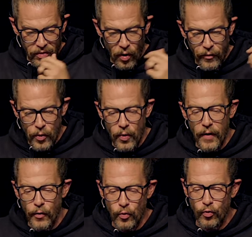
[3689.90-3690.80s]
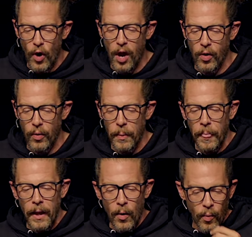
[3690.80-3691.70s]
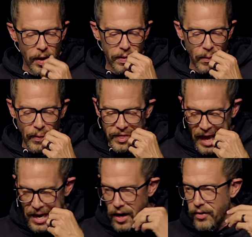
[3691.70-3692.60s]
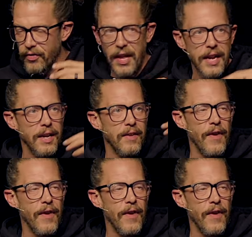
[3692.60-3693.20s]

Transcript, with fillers: So if you struggle with that understanding,